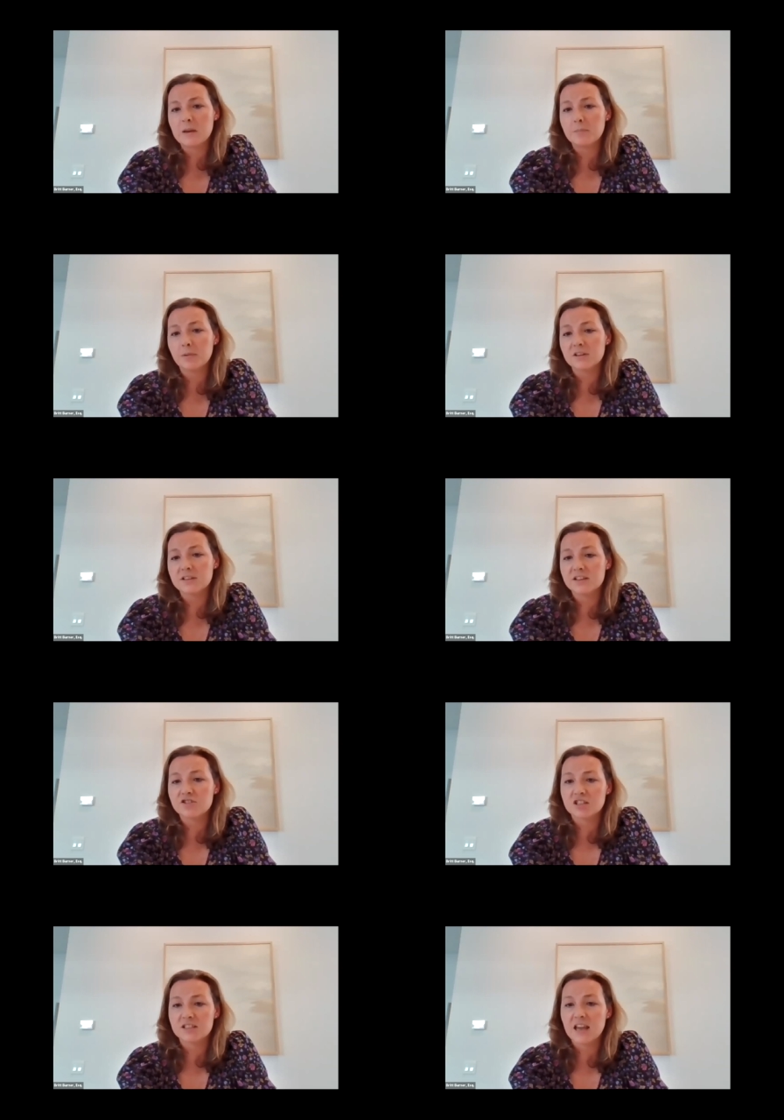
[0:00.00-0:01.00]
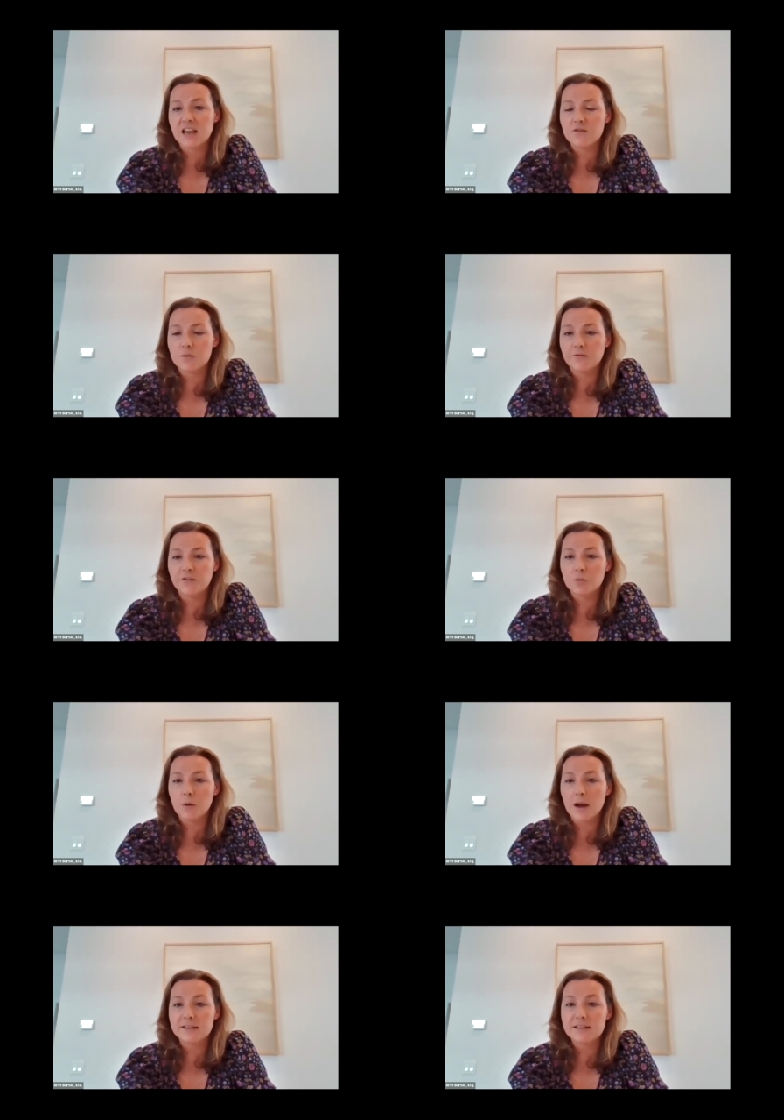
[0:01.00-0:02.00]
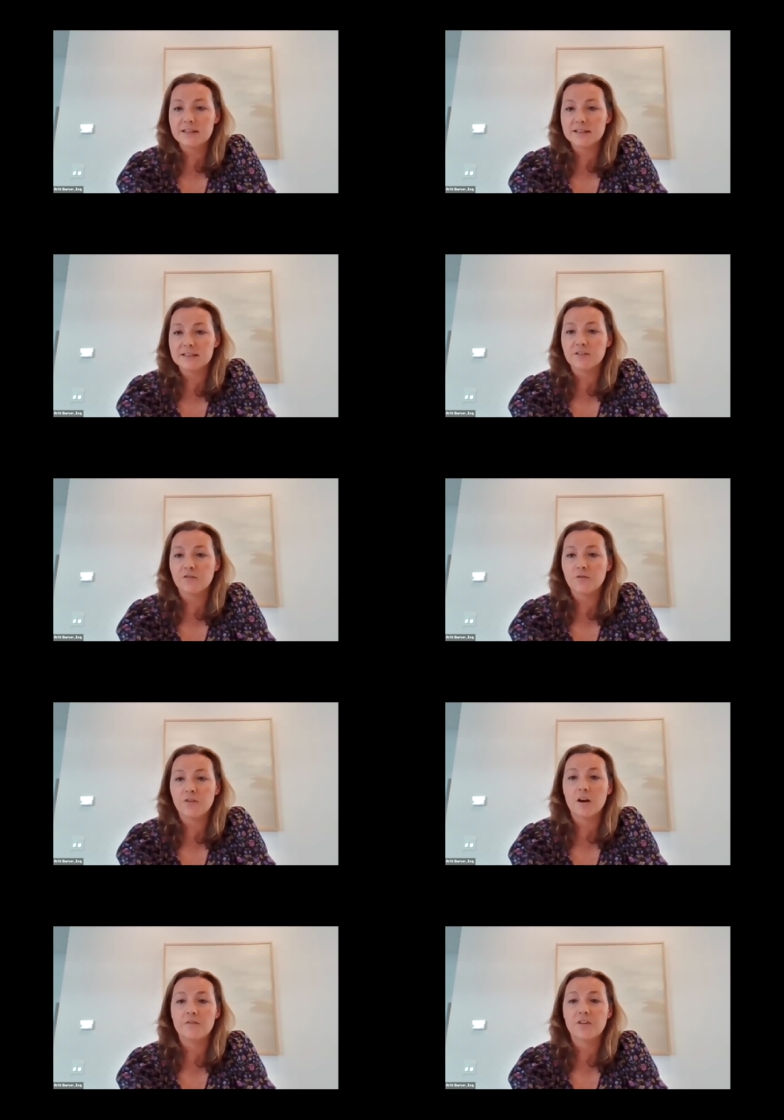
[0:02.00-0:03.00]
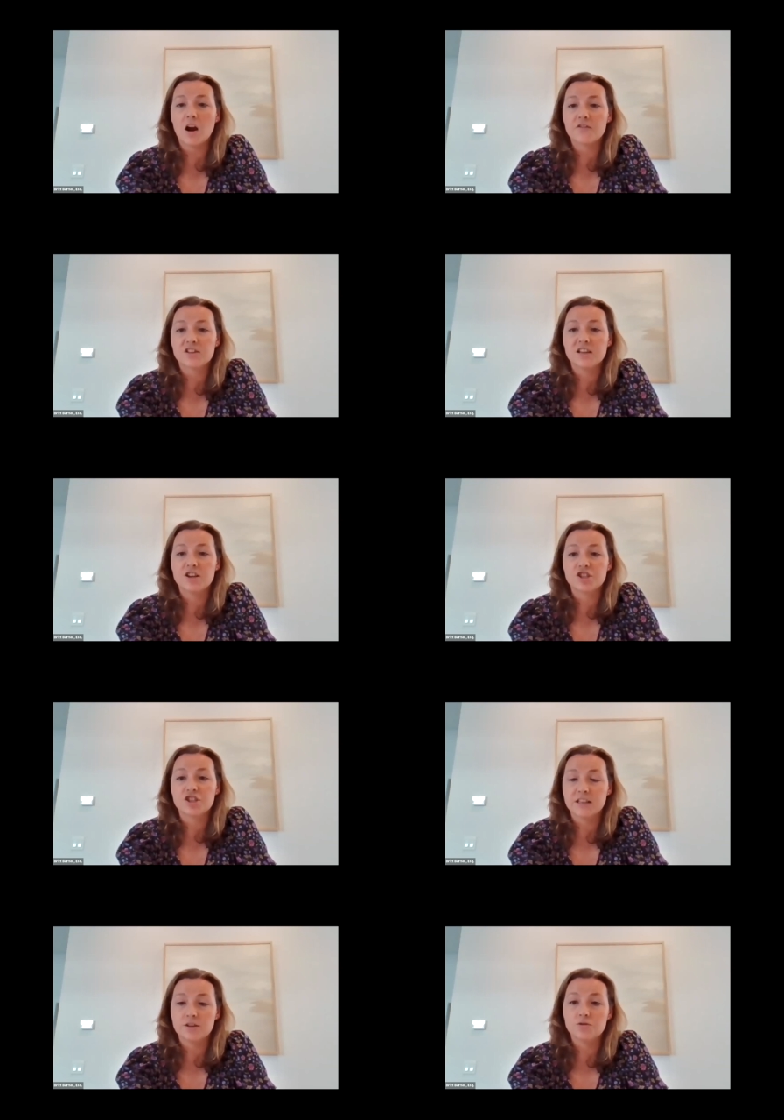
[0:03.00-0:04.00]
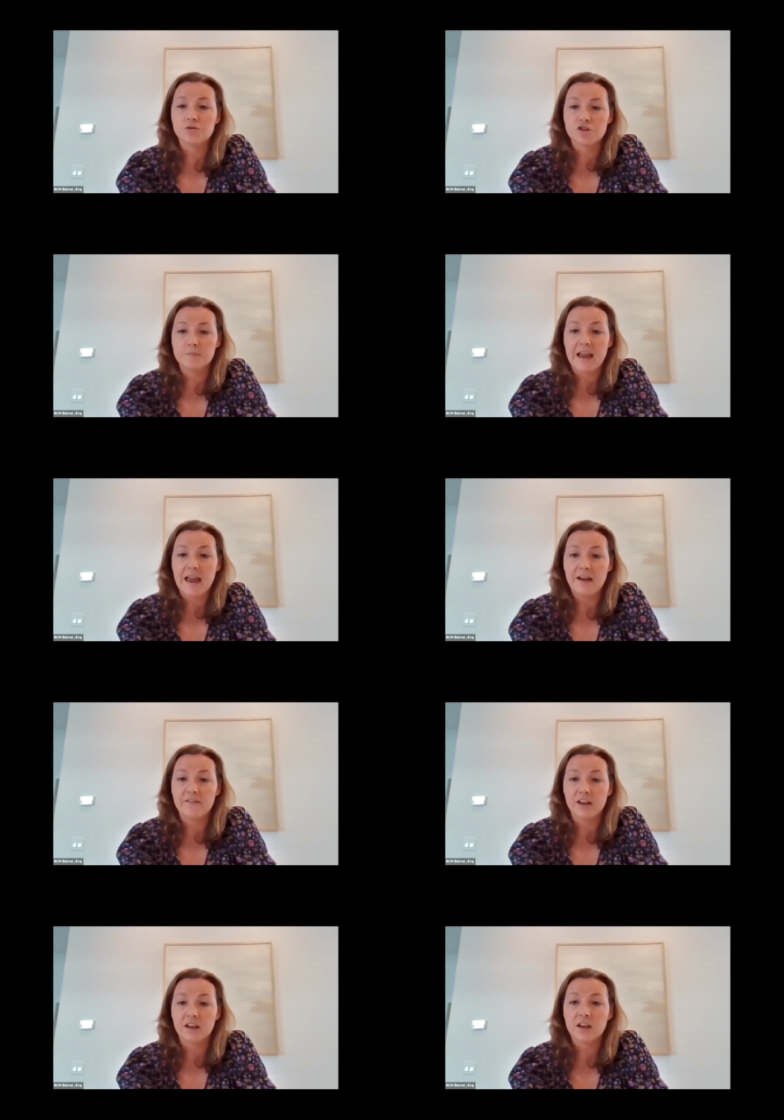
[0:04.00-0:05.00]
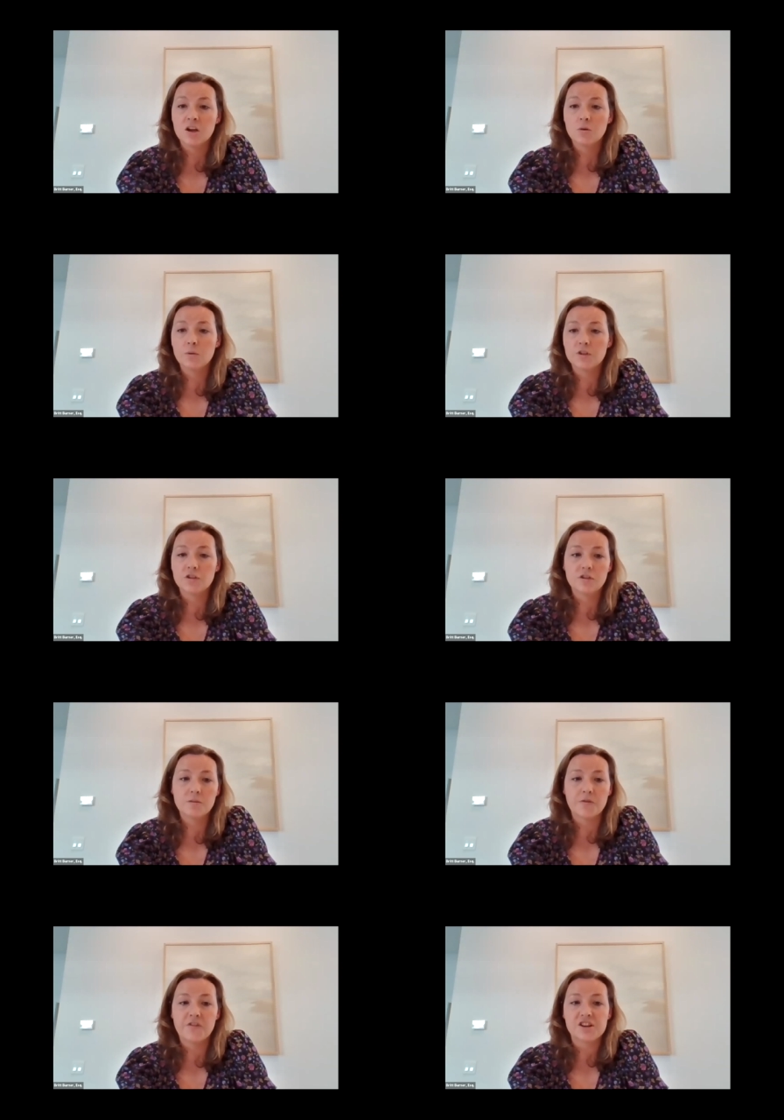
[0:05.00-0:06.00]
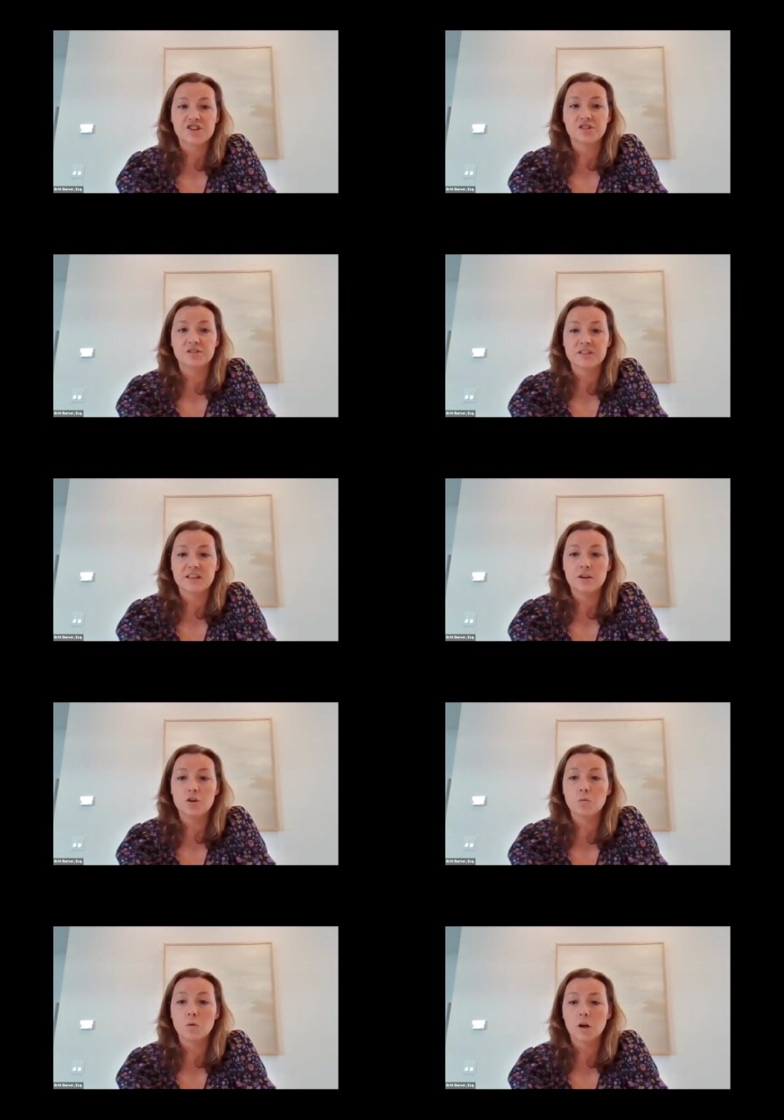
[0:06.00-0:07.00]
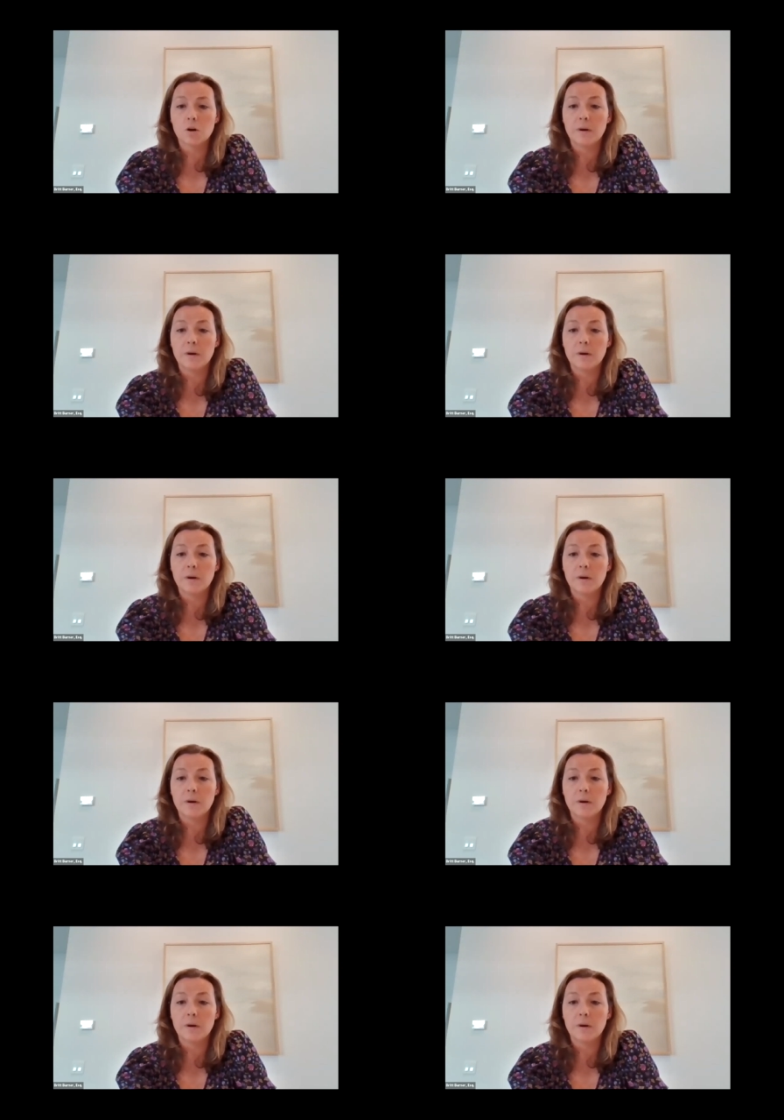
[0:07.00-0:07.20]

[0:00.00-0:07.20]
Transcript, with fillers: people is it just gave you a few ideas of, of conversations that you should be having with the professionals that you work